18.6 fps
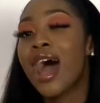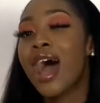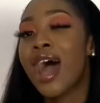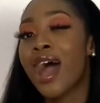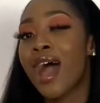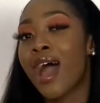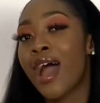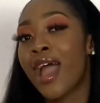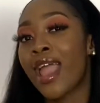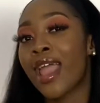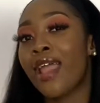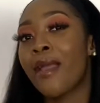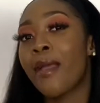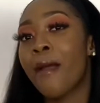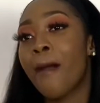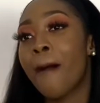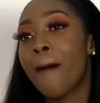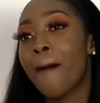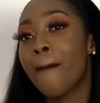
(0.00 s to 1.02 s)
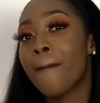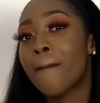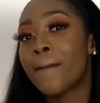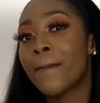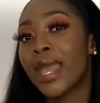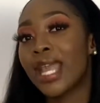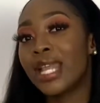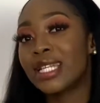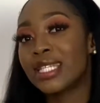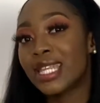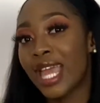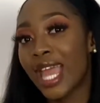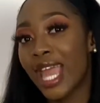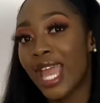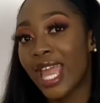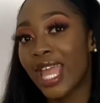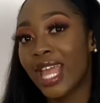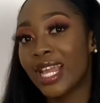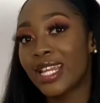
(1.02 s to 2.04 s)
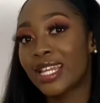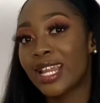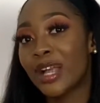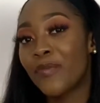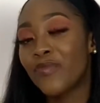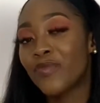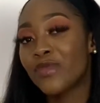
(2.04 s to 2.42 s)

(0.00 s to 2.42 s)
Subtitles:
I maintain